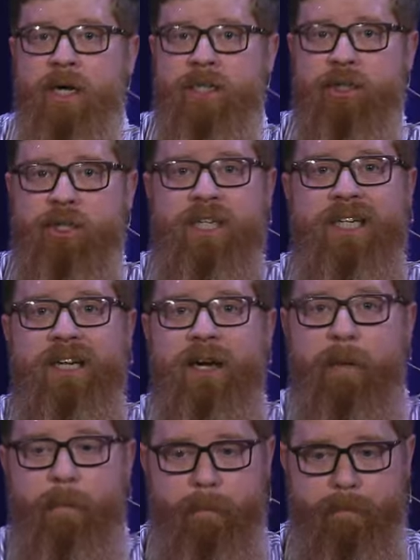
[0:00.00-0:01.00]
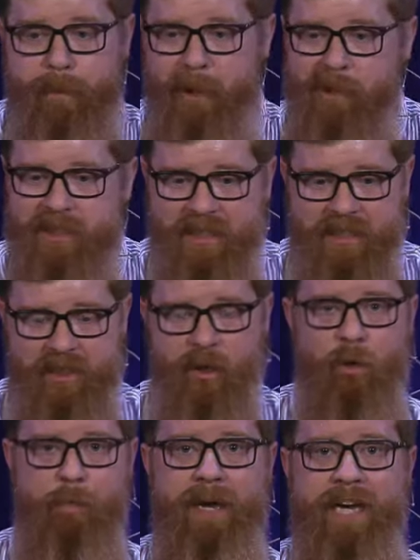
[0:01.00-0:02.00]
So, she builds this
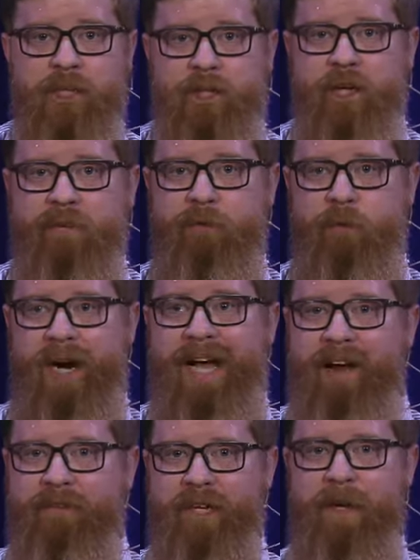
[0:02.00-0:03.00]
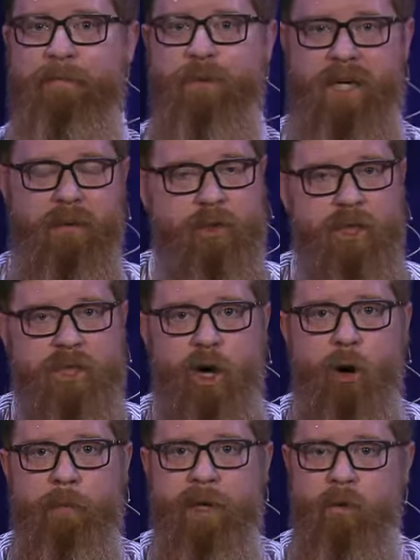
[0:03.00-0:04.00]
little makeshift raft that she's
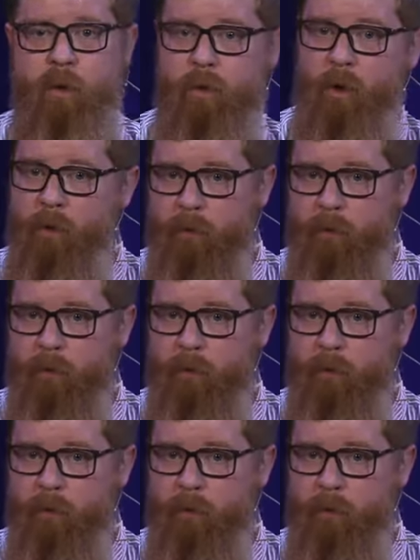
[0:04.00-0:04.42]
hoping will